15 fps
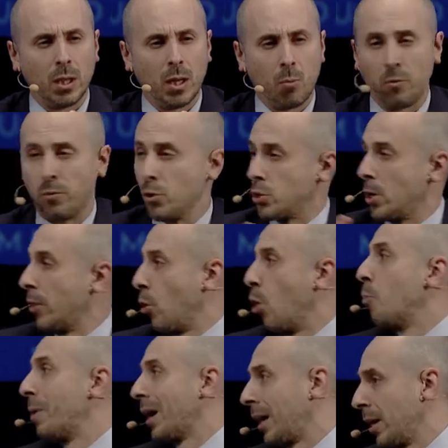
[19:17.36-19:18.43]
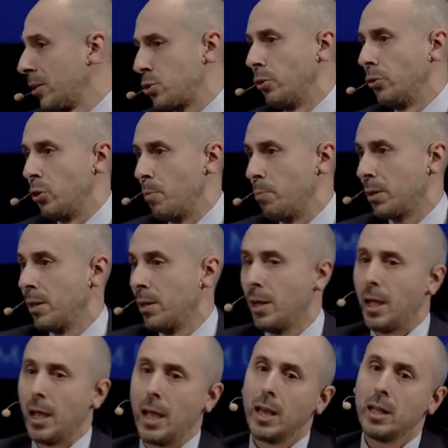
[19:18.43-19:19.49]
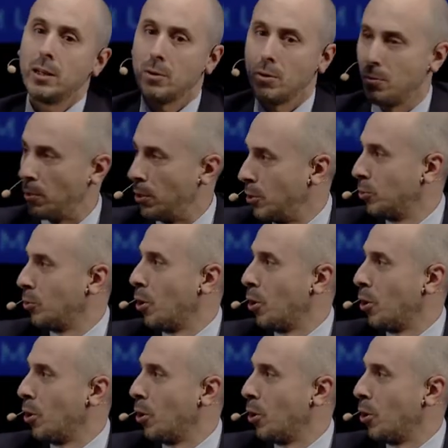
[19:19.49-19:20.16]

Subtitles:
We've also had OPEC cuts on top and renewed